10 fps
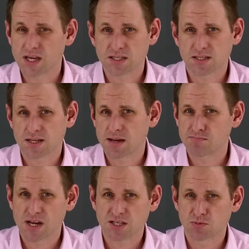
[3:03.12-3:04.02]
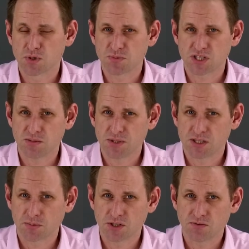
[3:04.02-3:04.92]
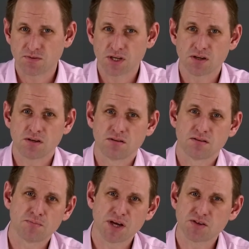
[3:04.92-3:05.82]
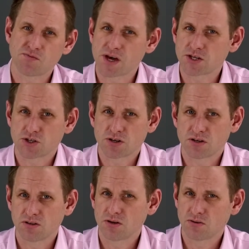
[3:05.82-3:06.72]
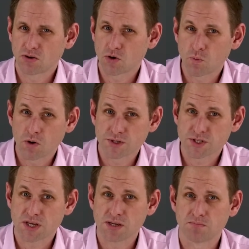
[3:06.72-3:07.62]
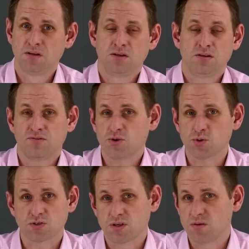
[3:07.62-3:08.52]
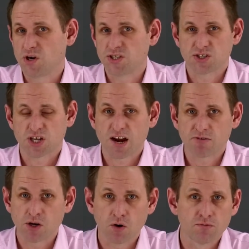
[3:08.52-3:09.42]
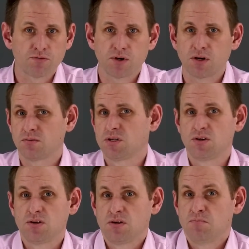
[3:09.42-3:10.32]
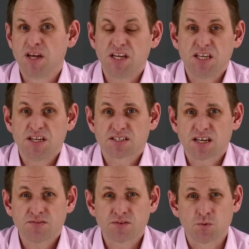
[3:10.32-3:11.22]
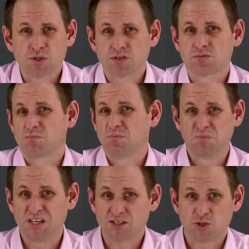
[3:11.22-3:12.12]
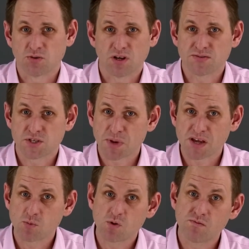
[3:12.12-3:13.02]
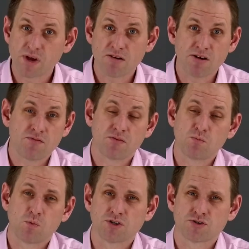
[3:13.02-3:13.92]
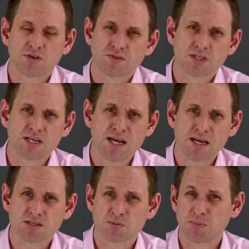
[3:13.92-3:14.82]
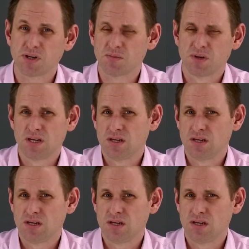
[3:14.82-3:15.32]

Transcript: gets to that maximum TBW figure, the manufacturer no longer warrants it. Now, of course, it might just carry on for many years afterwards. The actual lifespan will vary from one drive to the next, but